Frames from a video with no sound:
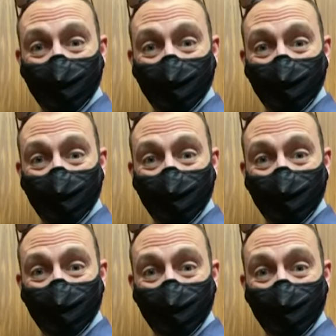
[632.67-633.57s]

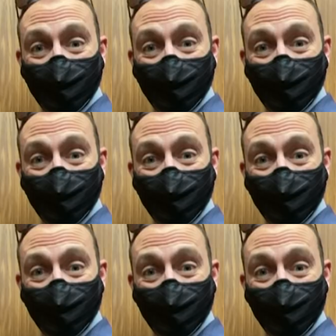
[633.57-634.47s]

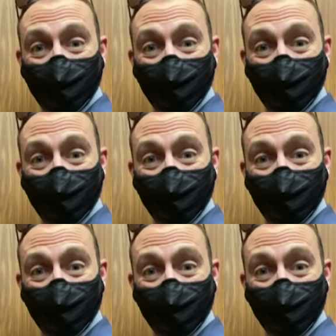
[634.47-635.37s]

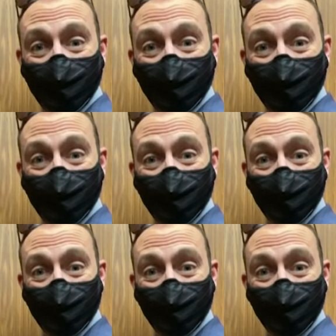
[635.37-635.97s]
Nobody speaks.